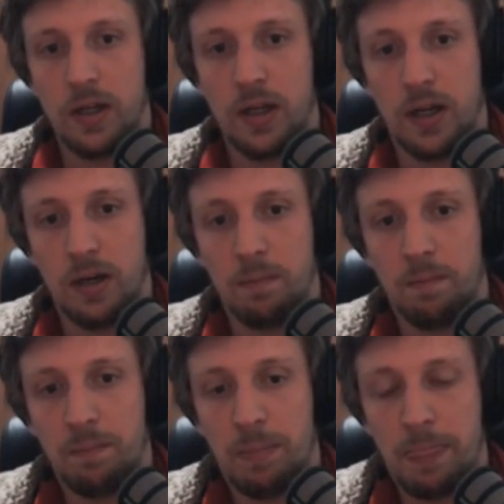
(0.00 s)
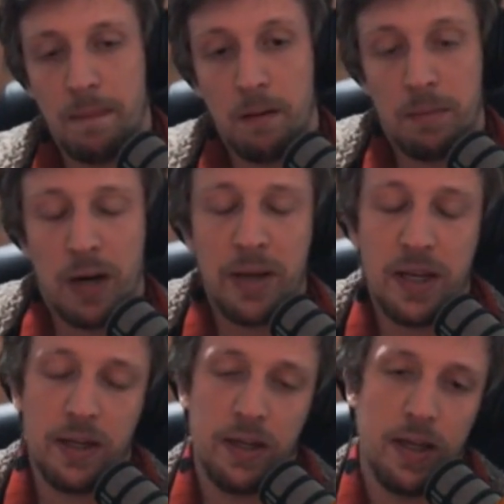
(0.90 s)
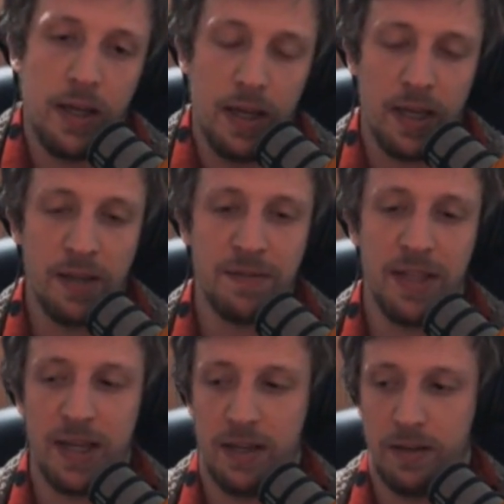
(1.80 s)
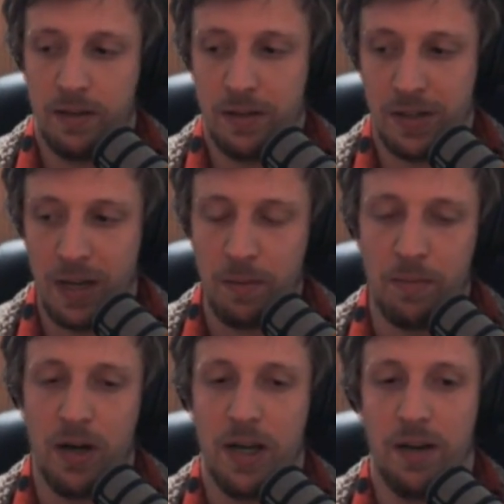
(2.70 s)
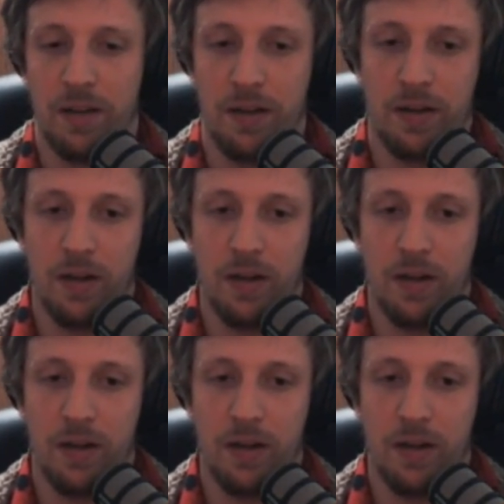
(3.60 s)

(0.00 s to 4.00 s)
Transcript: But I mean, even then, just keep in mind that